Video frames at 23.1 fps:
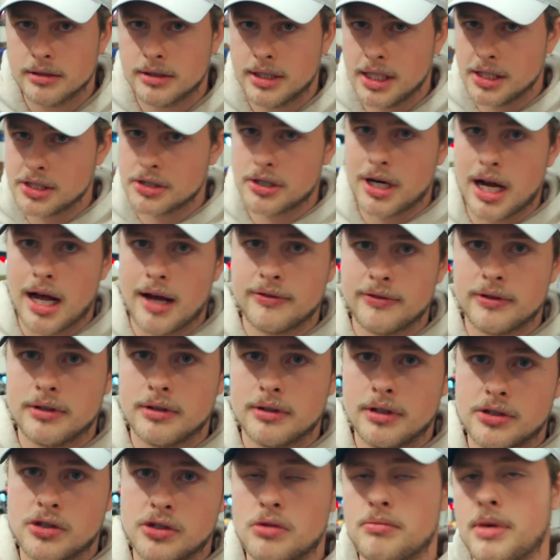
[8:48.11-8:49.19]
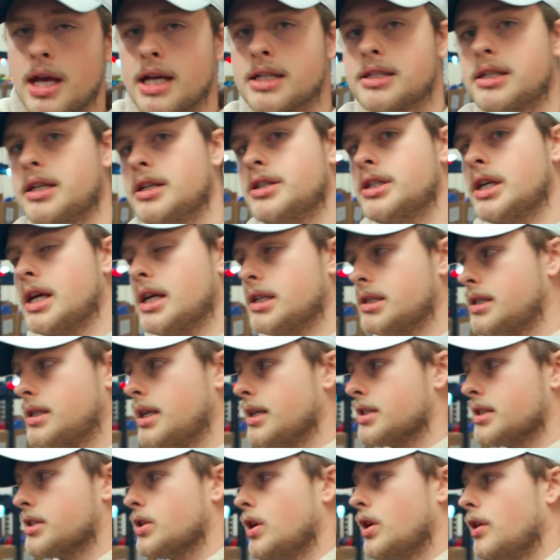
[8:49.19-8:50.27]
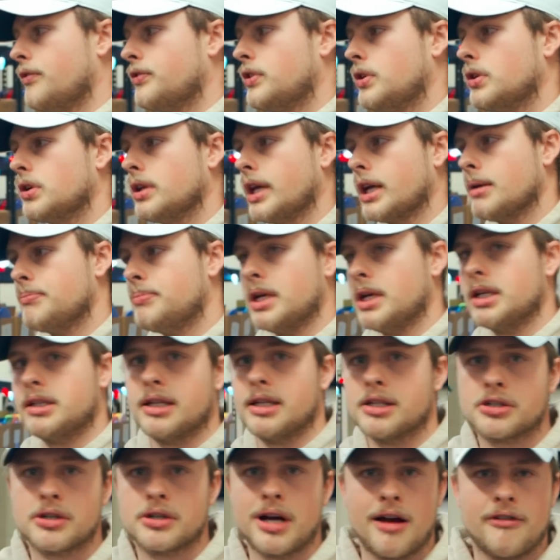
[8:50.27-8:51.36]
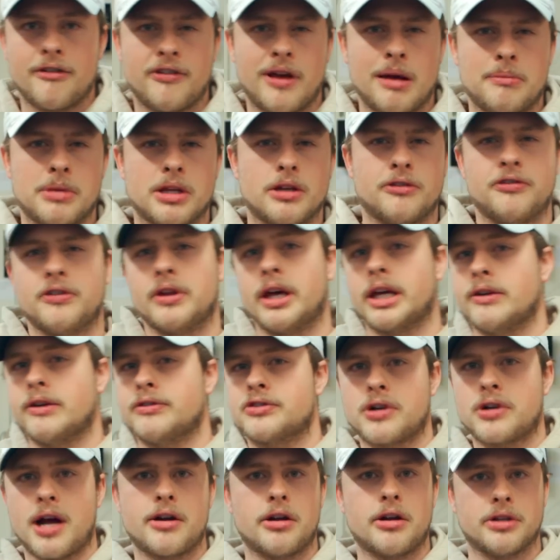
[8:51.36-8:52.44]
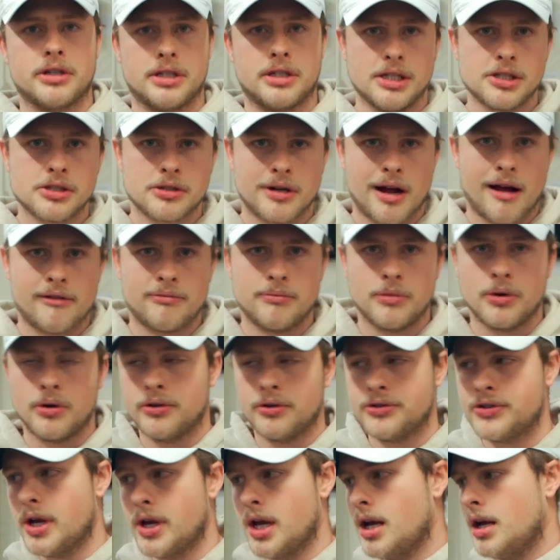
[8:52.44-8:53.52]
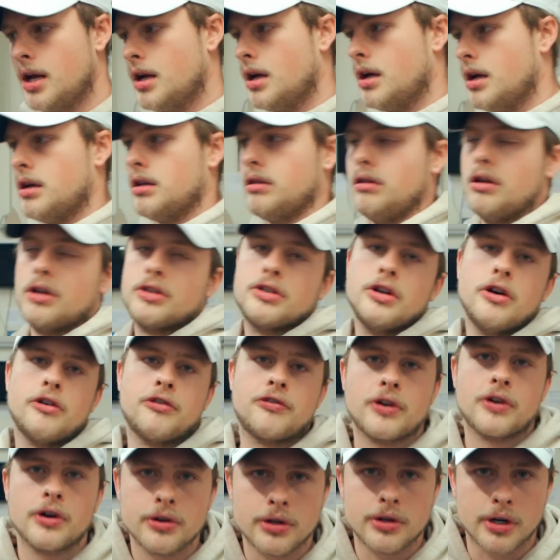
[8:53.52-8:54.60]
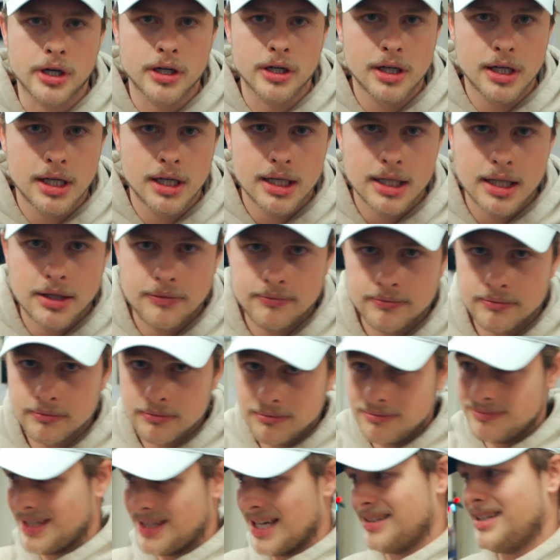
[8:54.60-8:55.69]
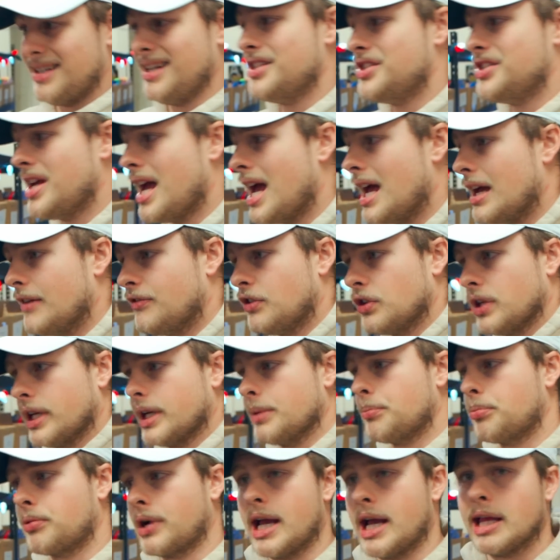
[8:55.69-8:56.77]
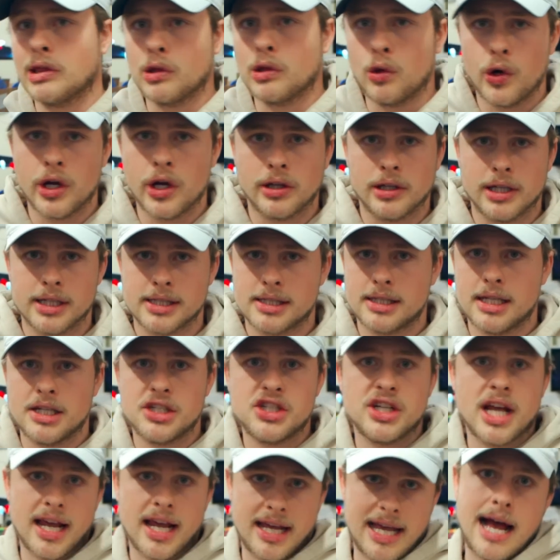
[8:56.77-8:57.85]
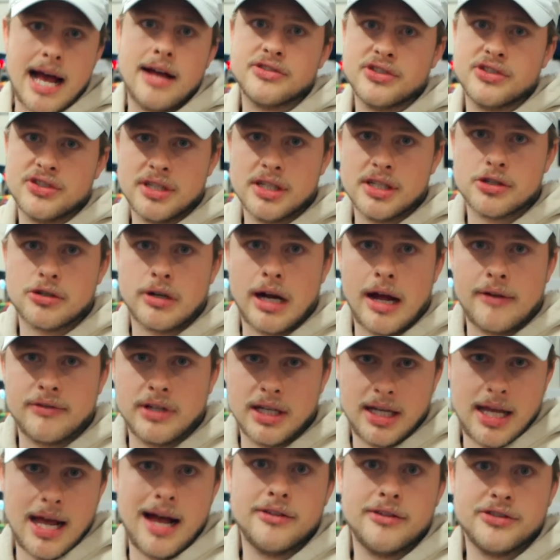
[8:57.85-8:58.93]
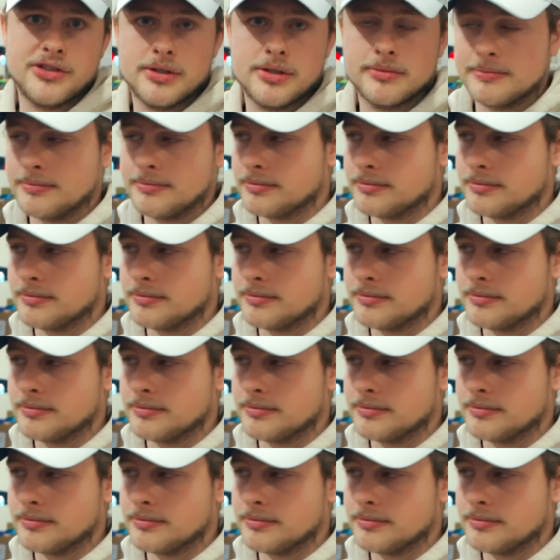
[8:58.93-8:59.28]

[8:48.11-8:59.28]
Discraft is who makes DJ's discs. So if you're like a big Discraft fan, but you feel like you've tried all the Discraft molds, look no further than DGA. If you're like a brand loyalist, DGA counts as Discraft. It counts.